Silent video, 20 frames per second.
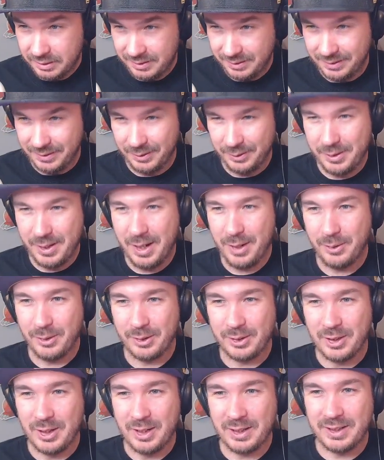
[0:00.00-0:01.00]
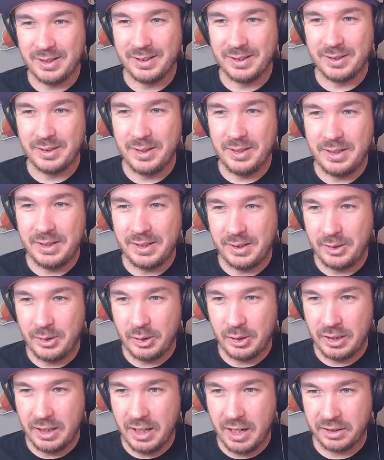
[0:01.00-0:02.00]
You know, now we're talking, and you
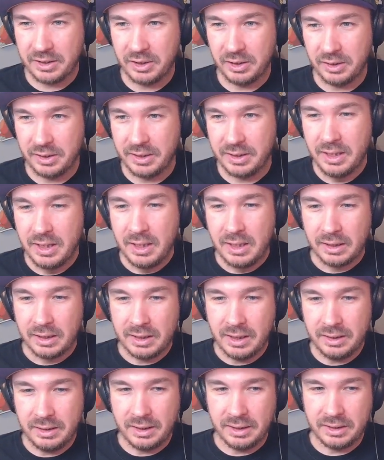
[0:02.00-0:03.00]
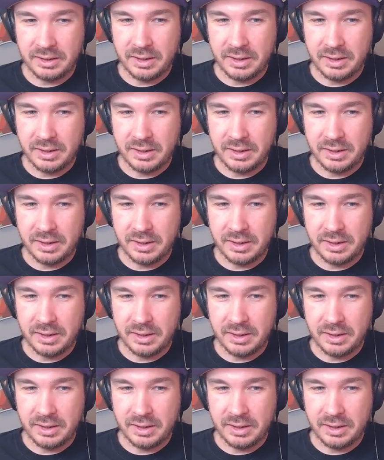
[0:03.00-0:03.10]
can actually kind